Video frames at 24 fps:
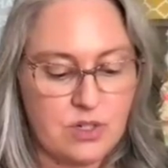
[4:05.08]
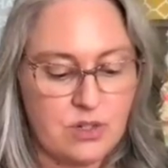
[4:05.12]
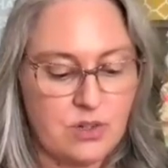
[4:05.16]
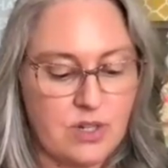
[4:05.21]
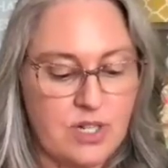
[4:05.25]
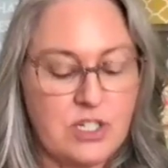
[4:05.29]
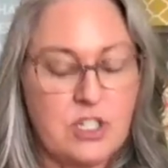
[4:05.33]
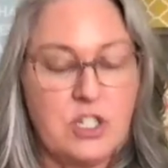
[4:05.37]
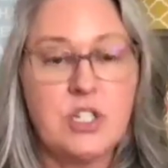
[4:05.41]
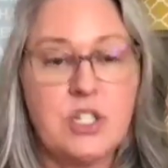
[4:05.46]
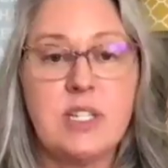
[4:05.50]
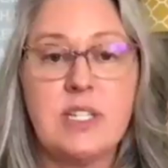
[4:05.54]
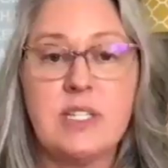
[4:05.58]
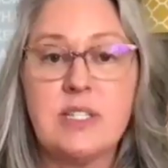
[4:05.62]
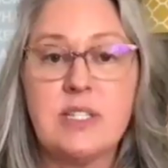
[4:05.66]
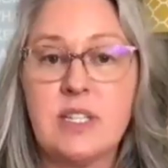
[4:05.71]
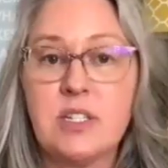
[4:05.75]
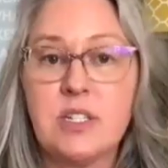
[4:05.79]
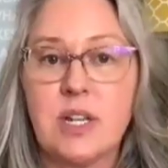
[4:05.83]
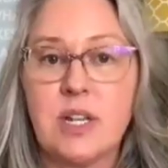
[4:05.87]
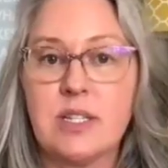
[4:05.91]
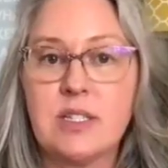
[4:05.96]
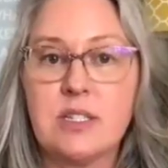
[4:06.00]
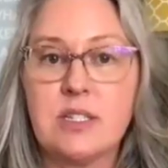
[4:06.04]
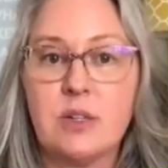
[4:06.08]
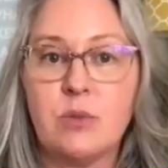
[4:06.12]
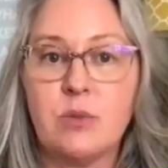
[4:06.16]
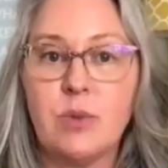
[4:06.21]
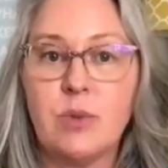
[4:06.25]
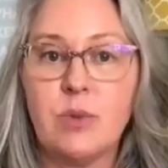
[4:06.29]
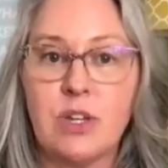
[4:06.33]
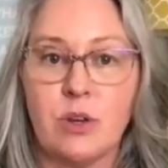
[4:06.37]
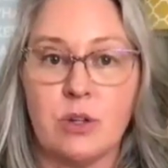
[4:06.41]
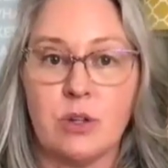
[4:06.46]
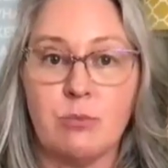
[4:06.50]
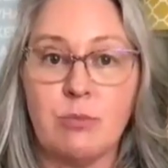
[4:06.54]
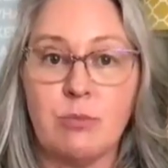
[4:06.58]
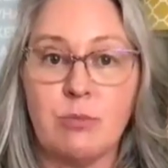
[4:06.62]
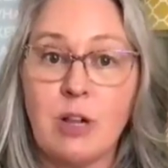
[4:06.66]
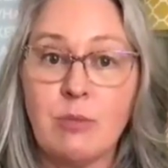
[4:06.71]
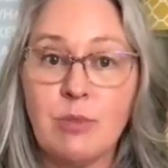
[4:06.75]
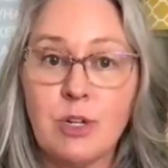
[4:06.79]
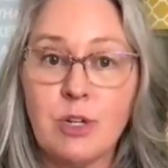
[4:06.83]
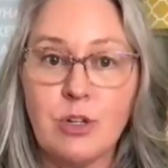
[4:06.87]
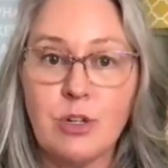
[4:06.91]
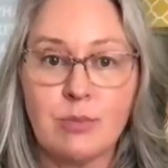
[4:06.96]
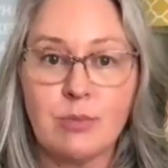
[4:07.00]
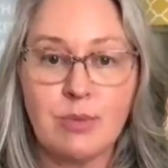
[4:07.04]
to, and she suggested we go to
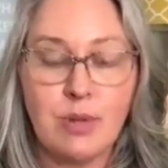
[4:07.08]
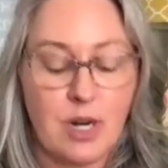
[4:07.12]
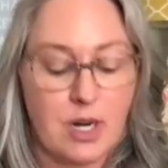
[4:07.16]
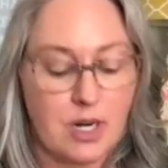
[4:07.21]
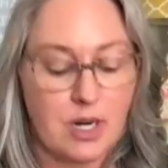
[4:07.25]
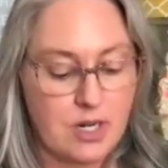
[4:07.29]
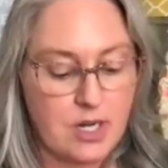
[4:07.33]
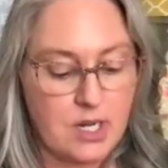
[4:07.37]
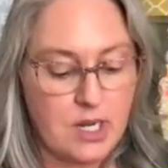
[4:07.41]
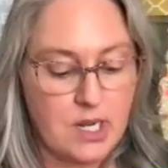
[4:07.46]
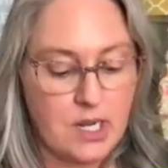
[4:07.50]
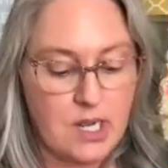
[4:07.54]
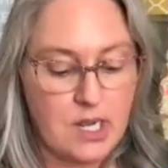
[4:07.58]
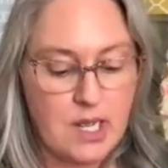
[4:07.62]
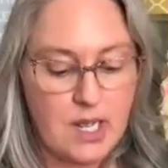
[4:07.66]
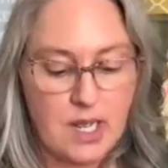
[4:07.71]
Balboa Park.